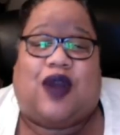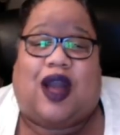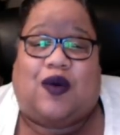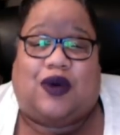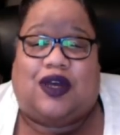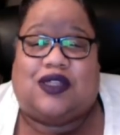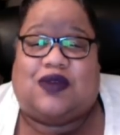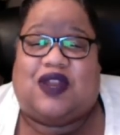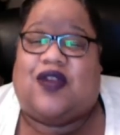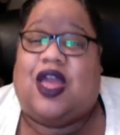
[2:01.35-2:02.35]
hours,
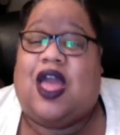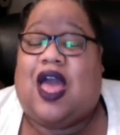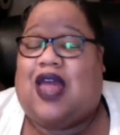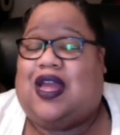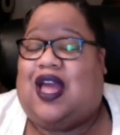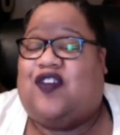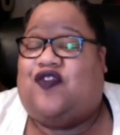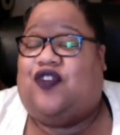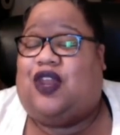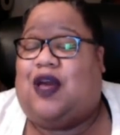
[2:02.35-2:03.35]
whatever. Like, I
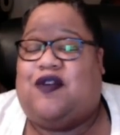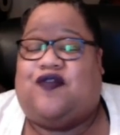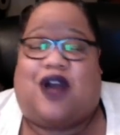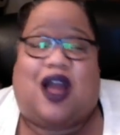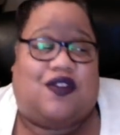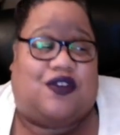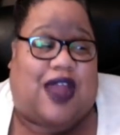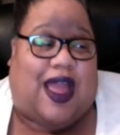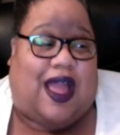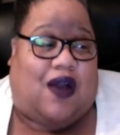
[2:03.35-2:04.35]
feel like I'm a father
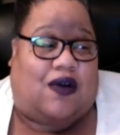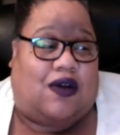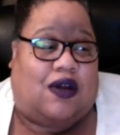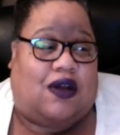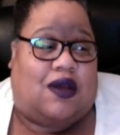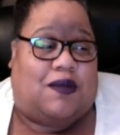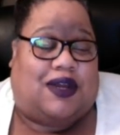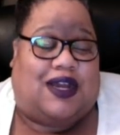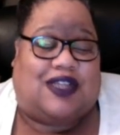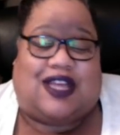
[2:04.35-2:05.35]
now
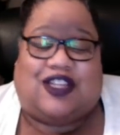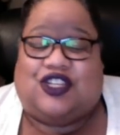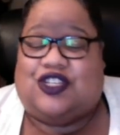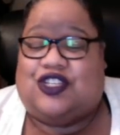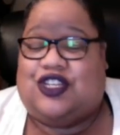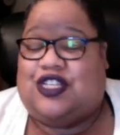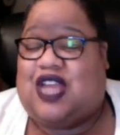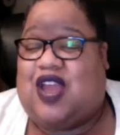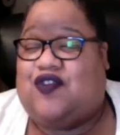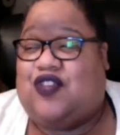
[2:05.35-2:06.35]
because I, she just needs
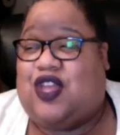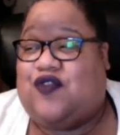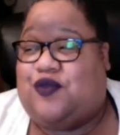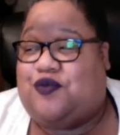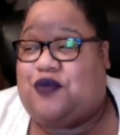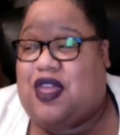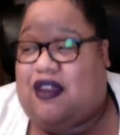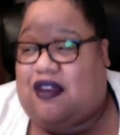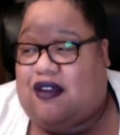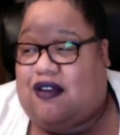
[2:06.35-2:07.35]
everything from
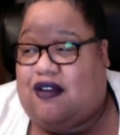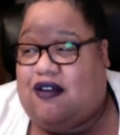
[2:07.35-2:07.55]
me.